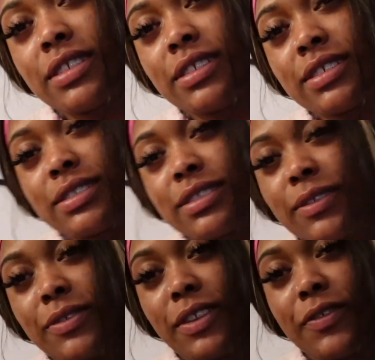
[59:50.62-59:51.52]
He looks so
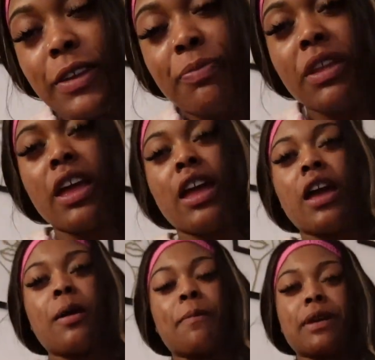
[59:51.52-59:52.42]
fluffy.
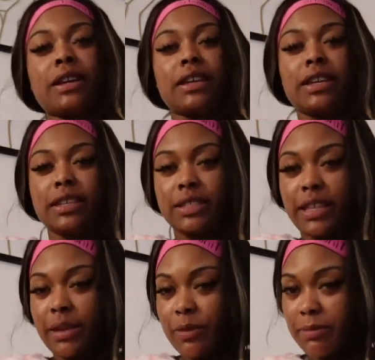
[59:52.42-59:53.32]
But he's
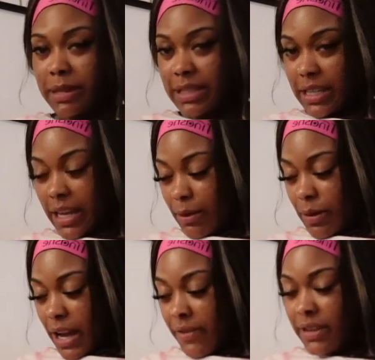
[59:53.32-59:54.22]
staying with me tonight. We're
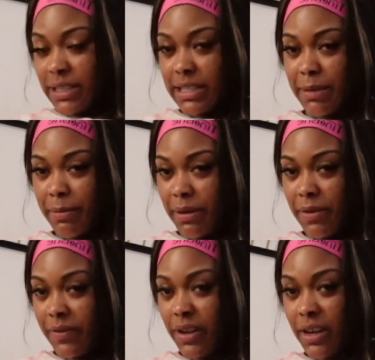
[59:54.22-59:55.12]
having a
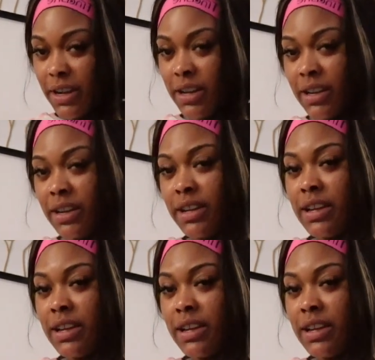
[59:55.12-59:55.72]
sleepover.